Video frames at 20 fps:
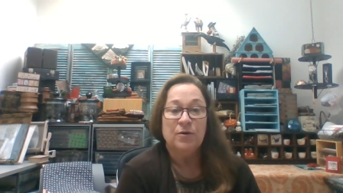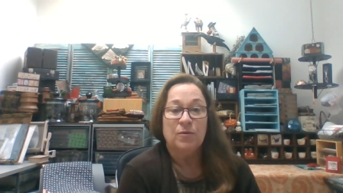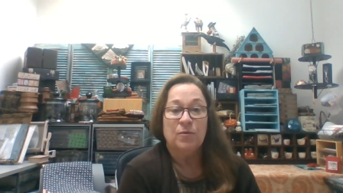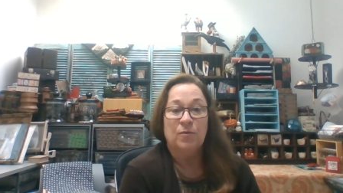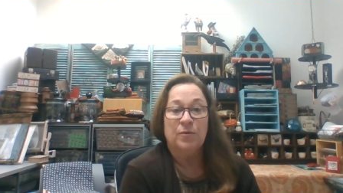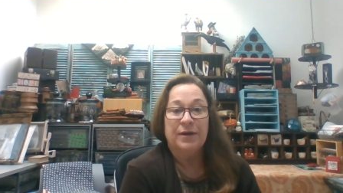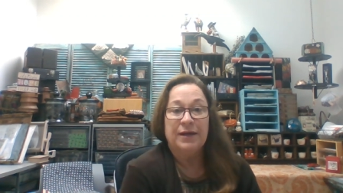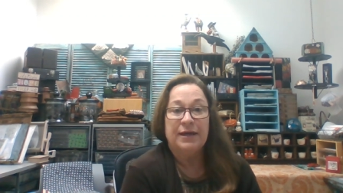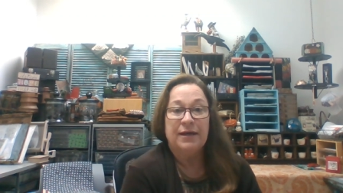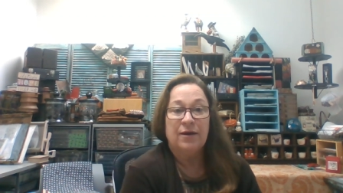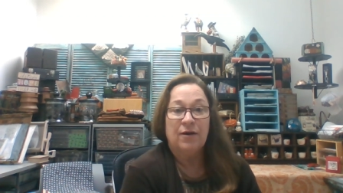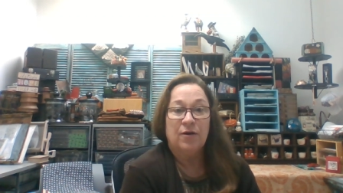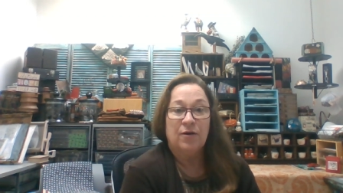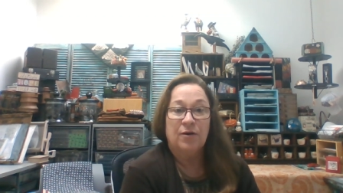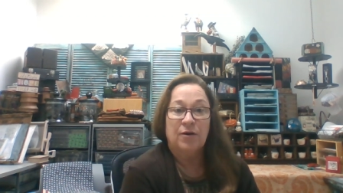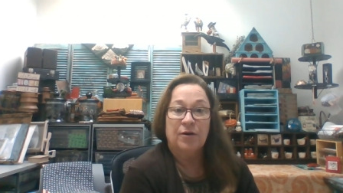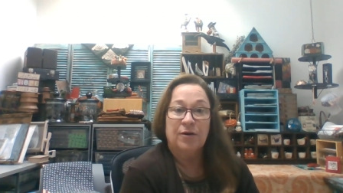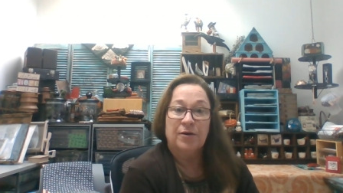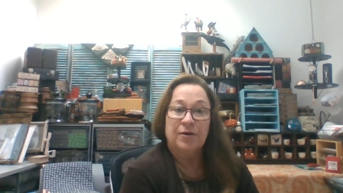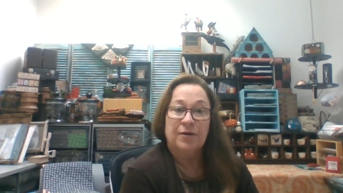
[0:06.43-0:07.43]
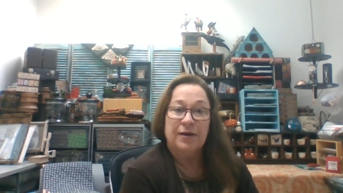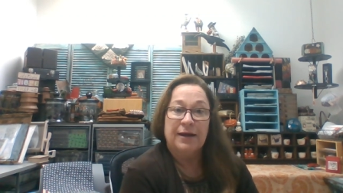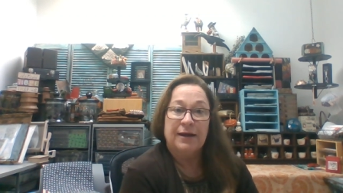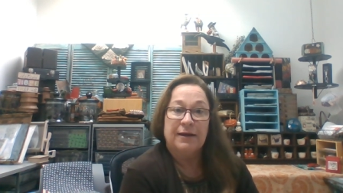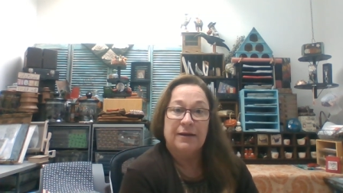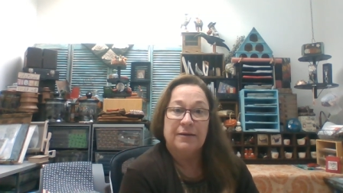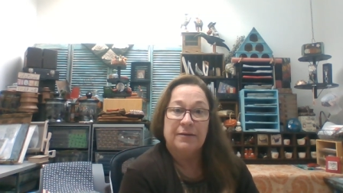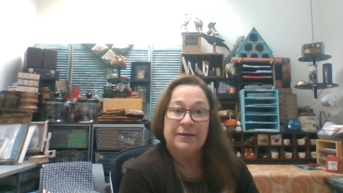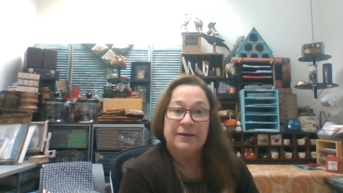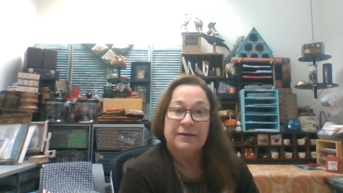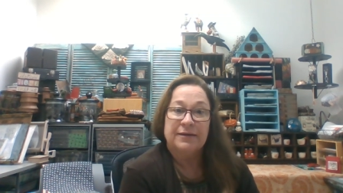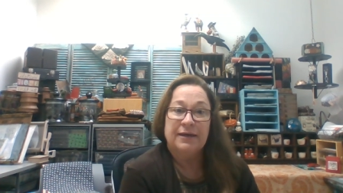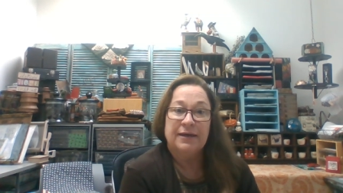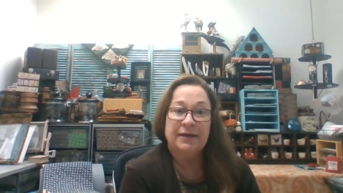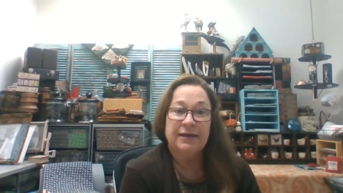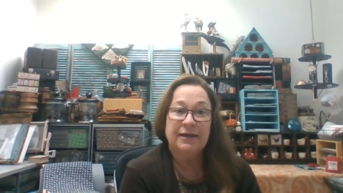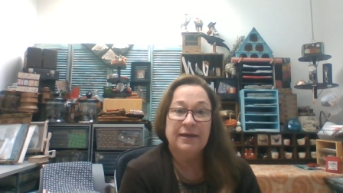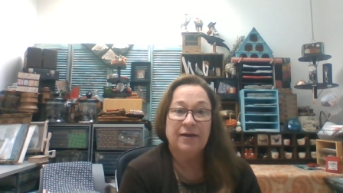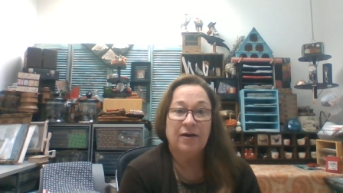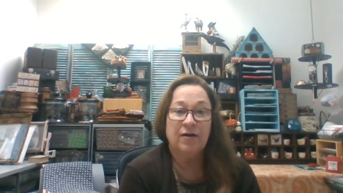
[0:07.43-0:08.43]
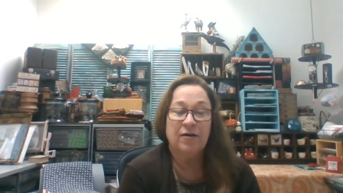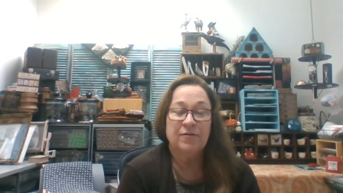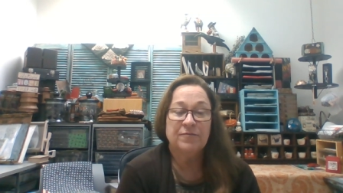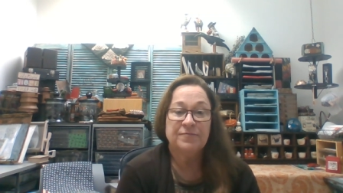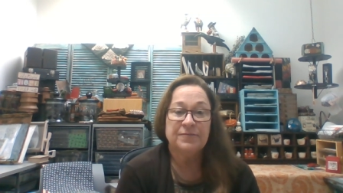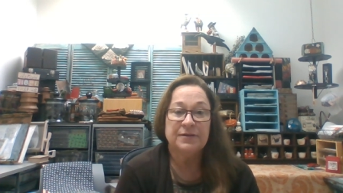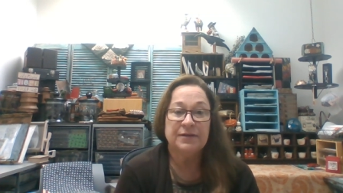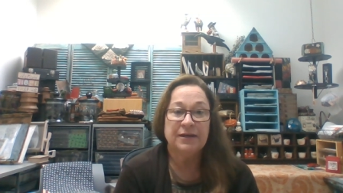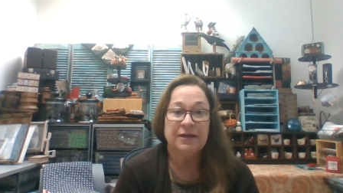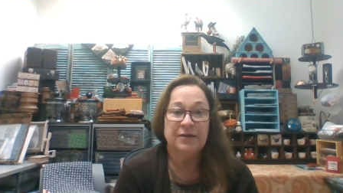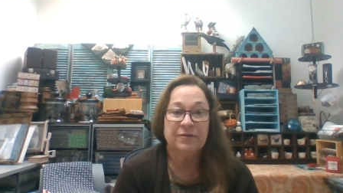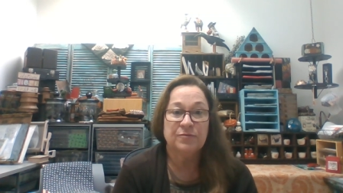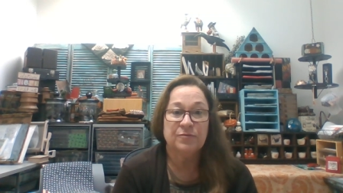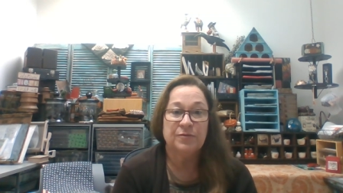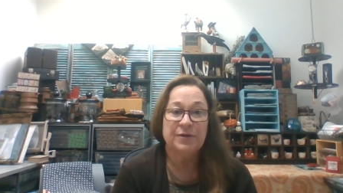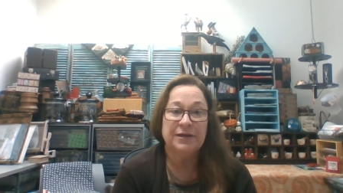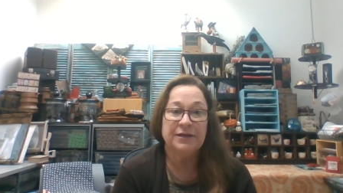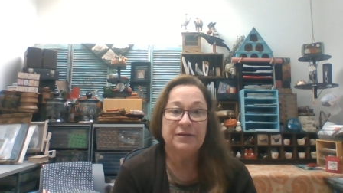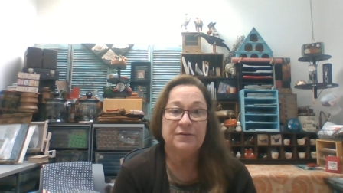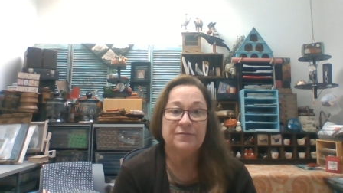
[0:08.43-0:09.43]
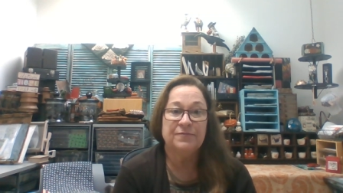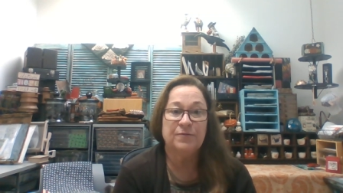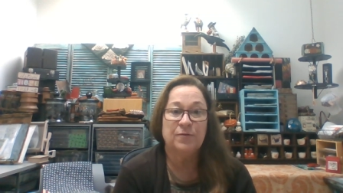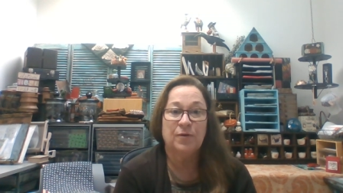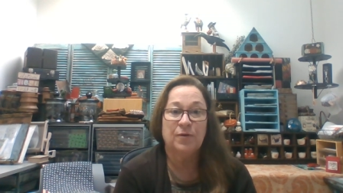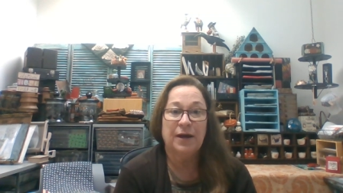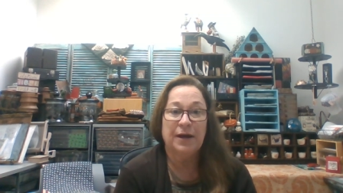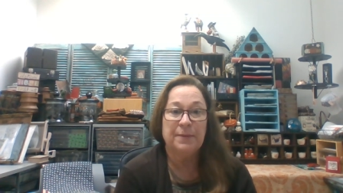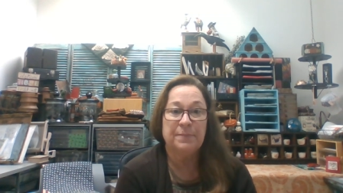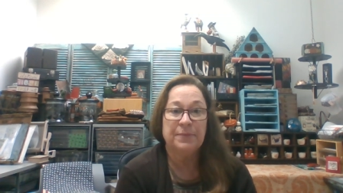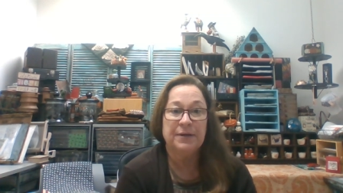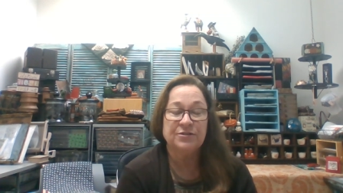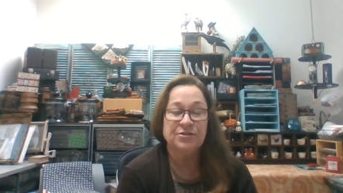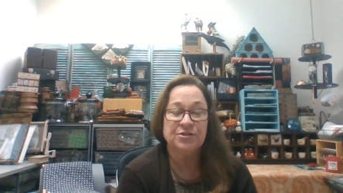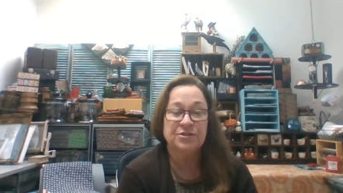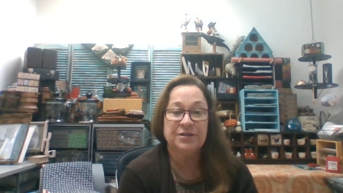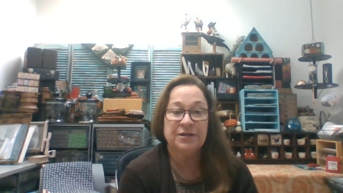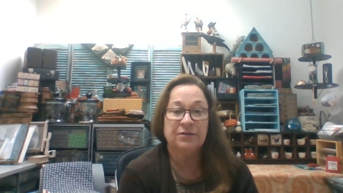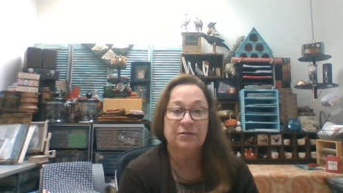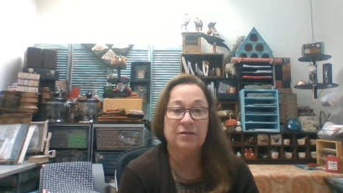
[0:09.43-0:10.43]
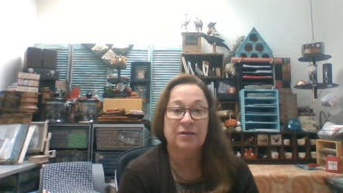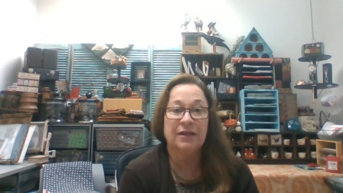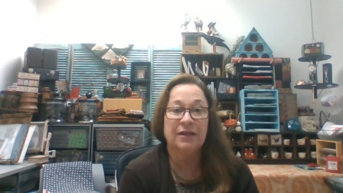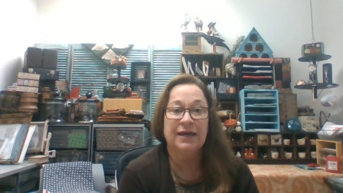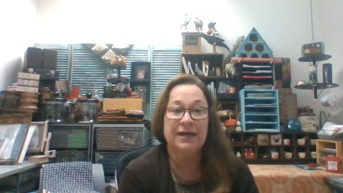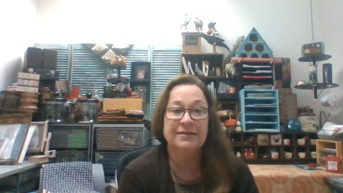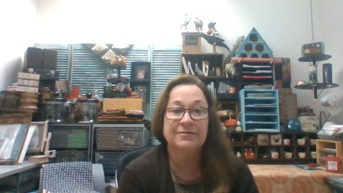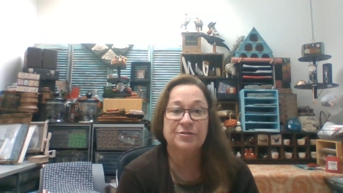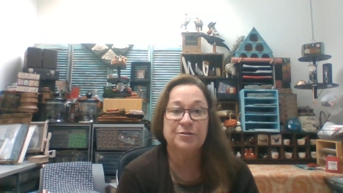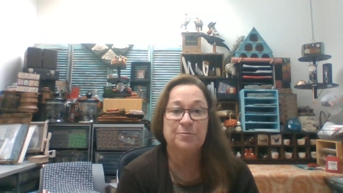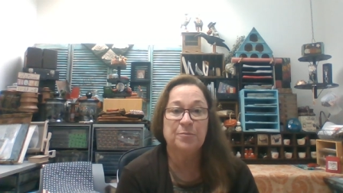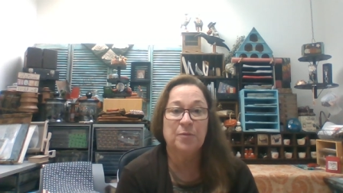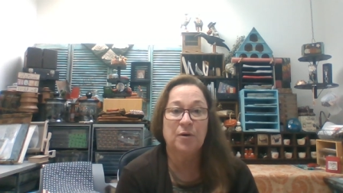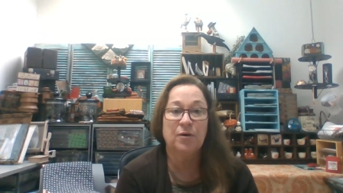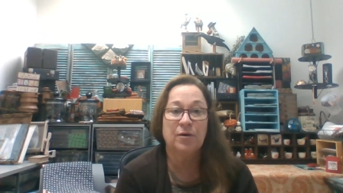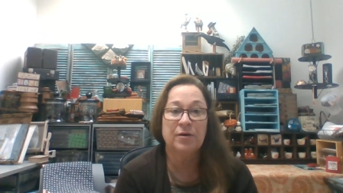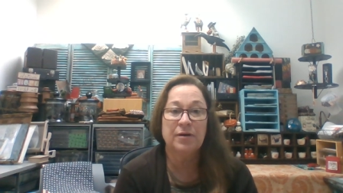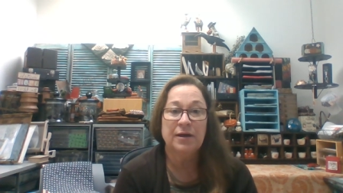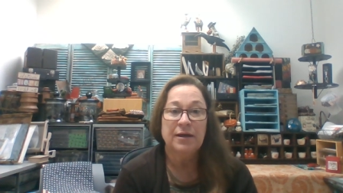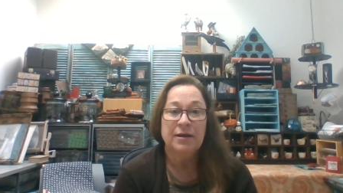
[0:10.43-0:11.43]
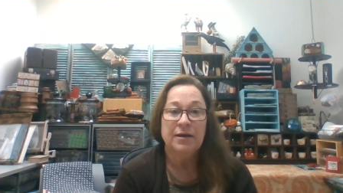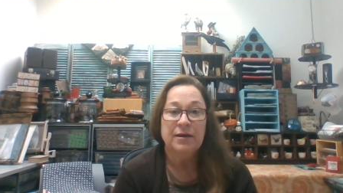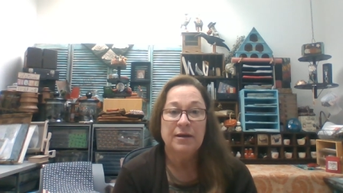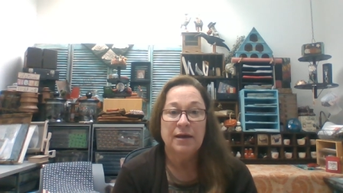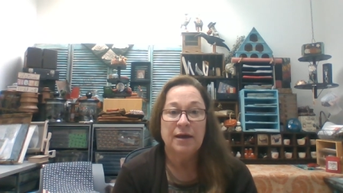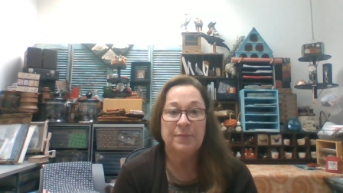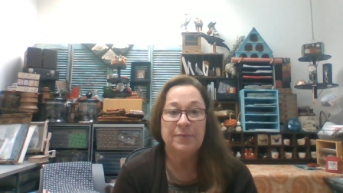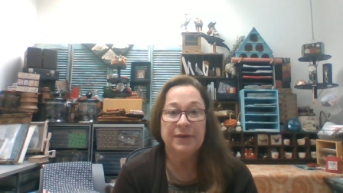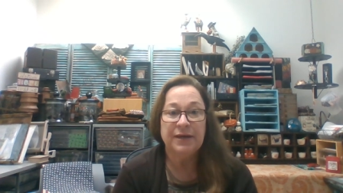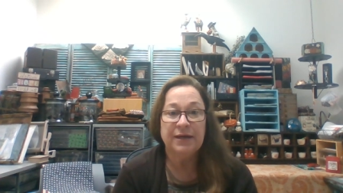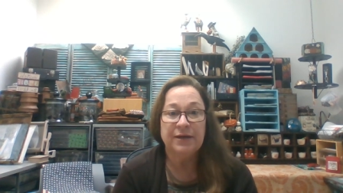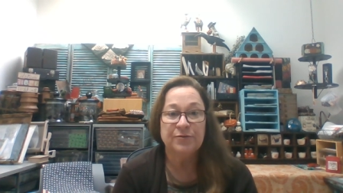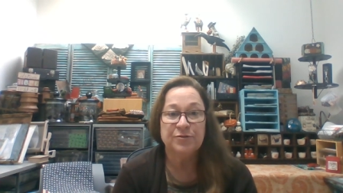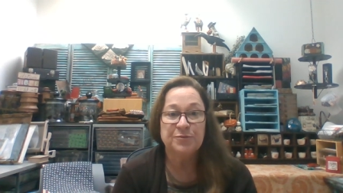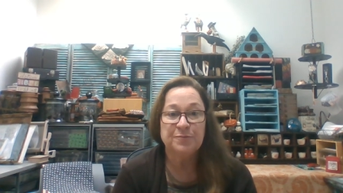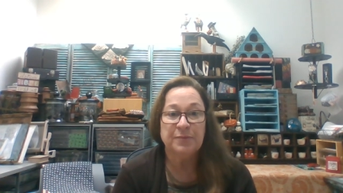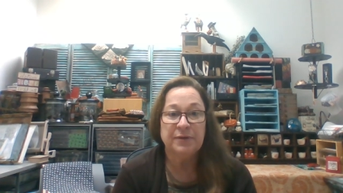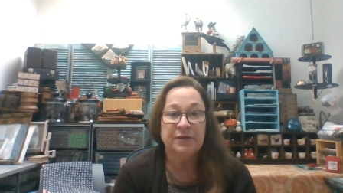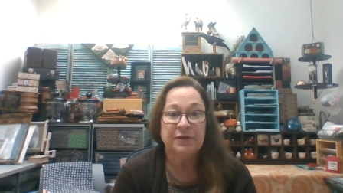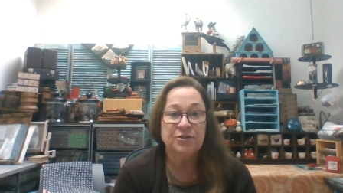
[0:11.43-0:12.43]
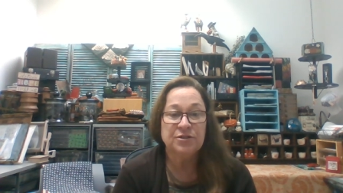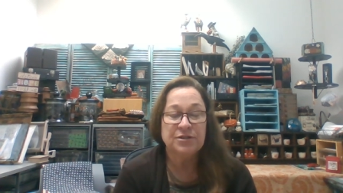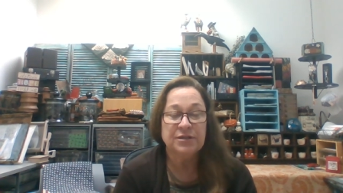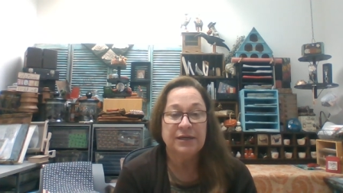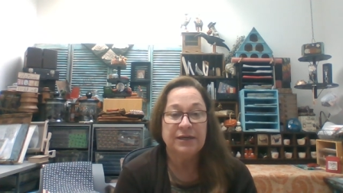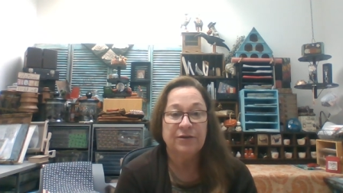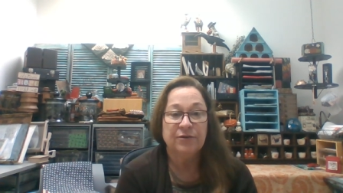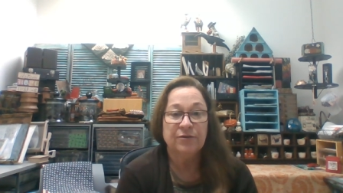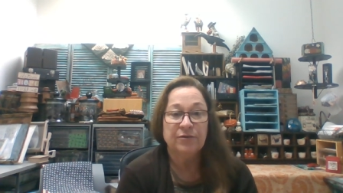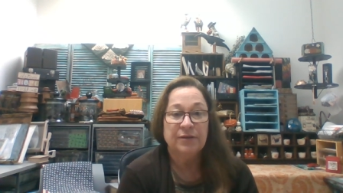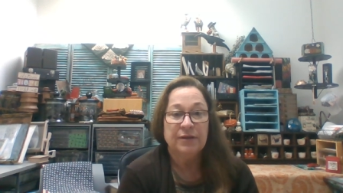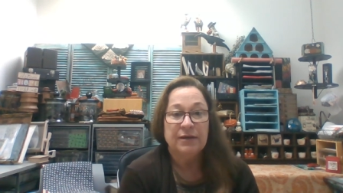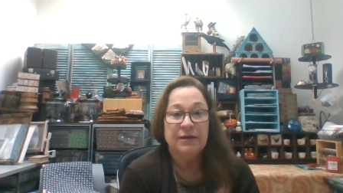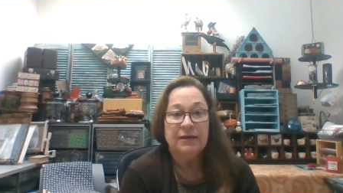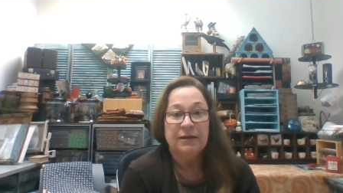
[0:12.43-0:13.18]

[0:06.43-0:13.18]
We are uh, kicking off and getting ready for a punch needle class tomorrow, a beginner's punch needle.